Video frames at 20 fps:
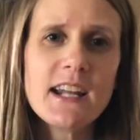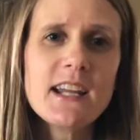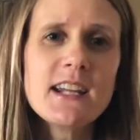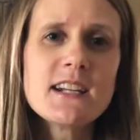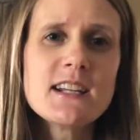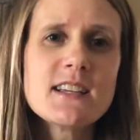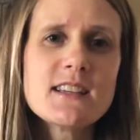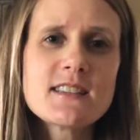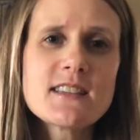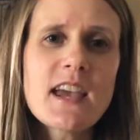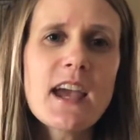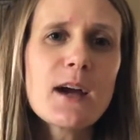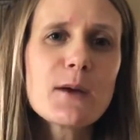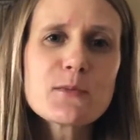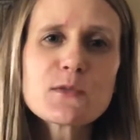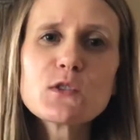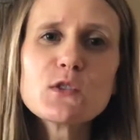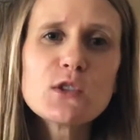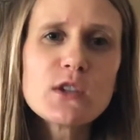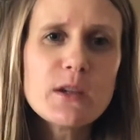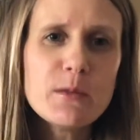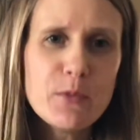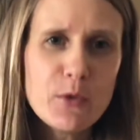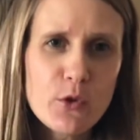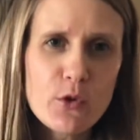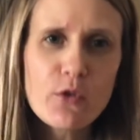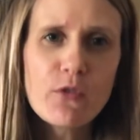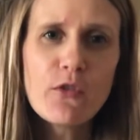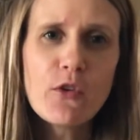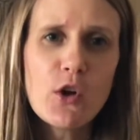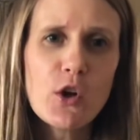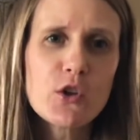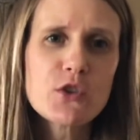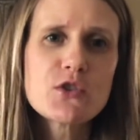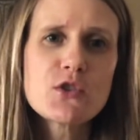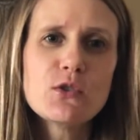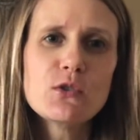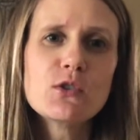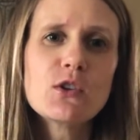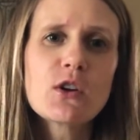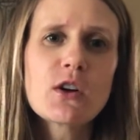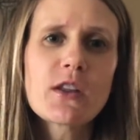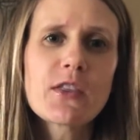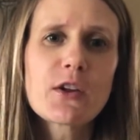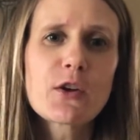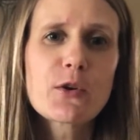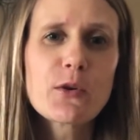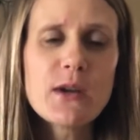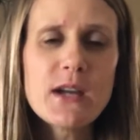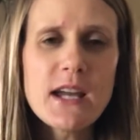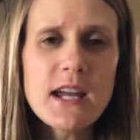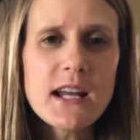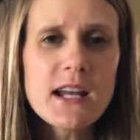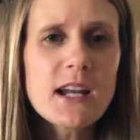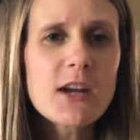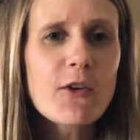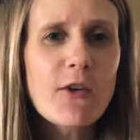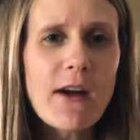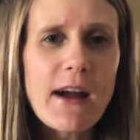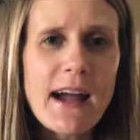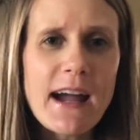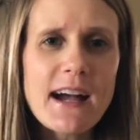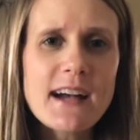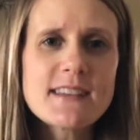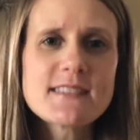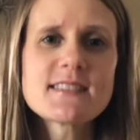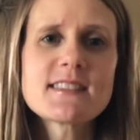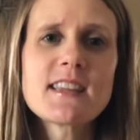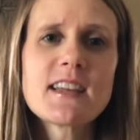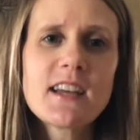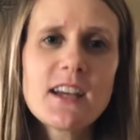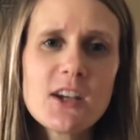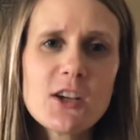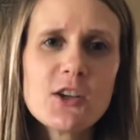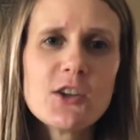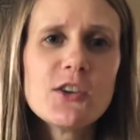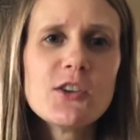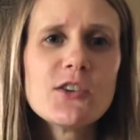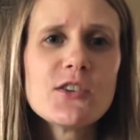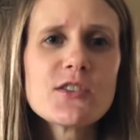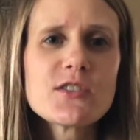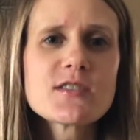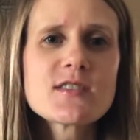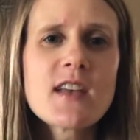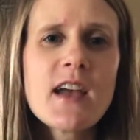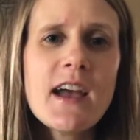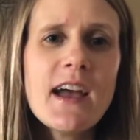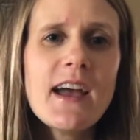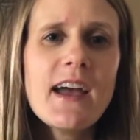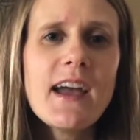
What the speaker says: It is absolutely beautiful to look at the green grass, the hills,